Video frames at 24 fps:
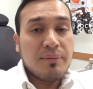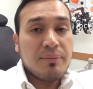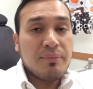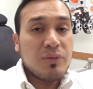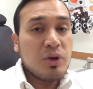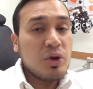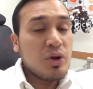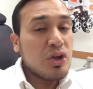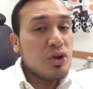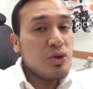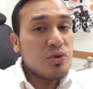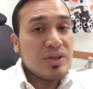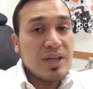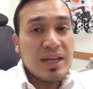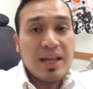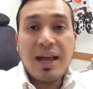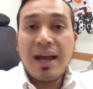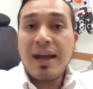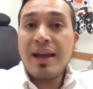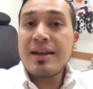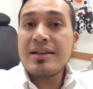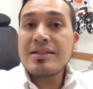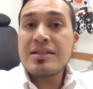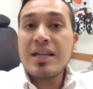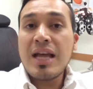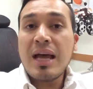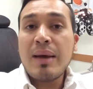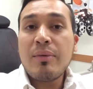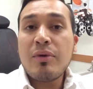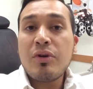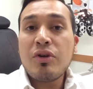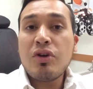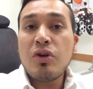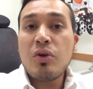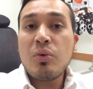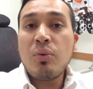You can use any kind of
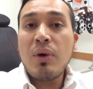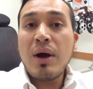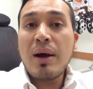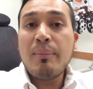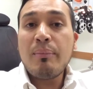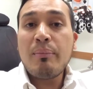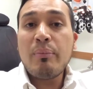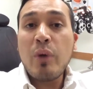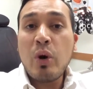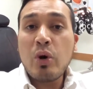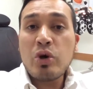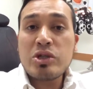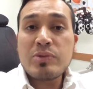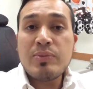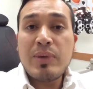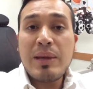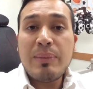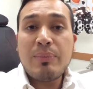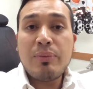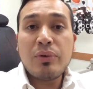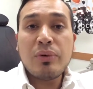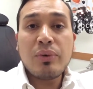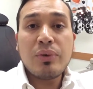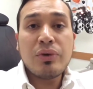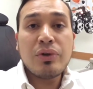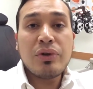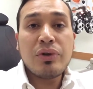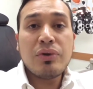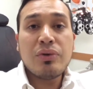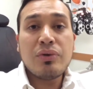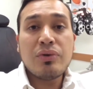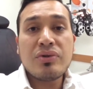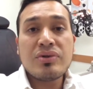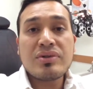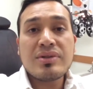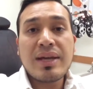tonometer you want. Most people will
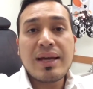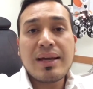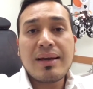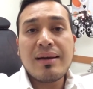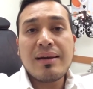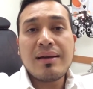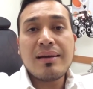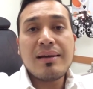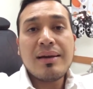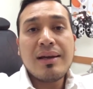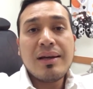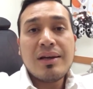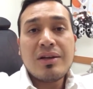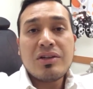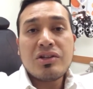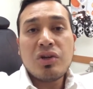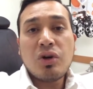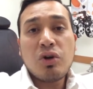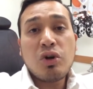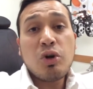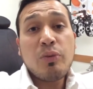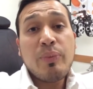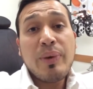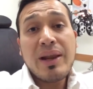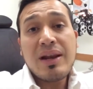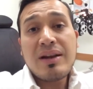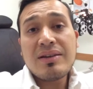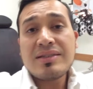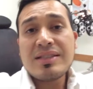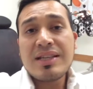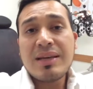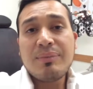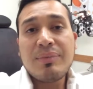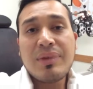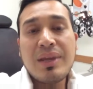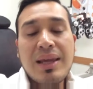use like a tonal pen or
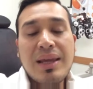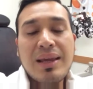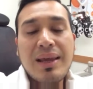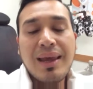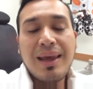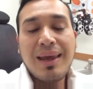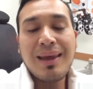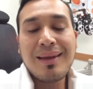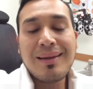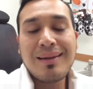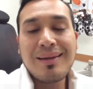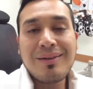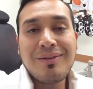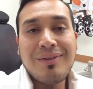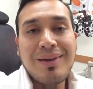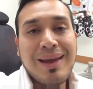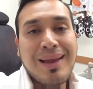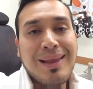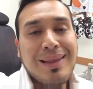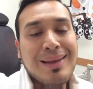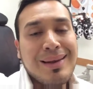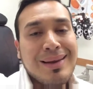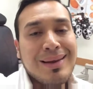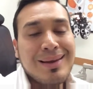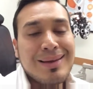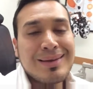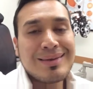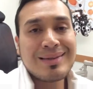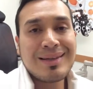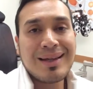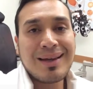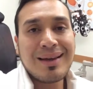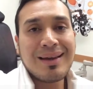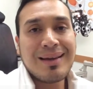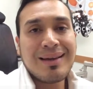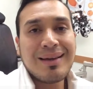something, and the reality is
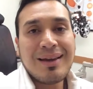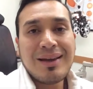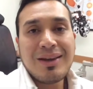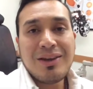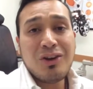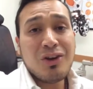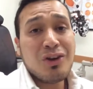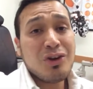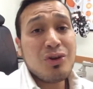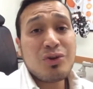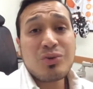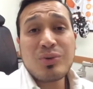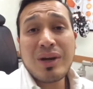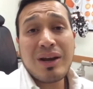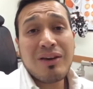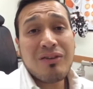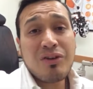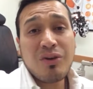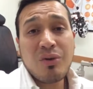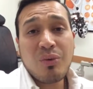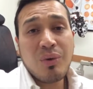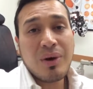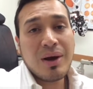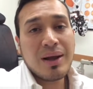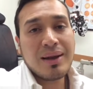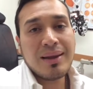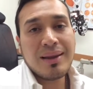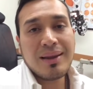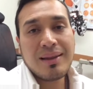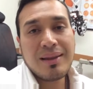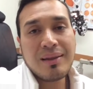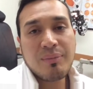you can use whatever you want.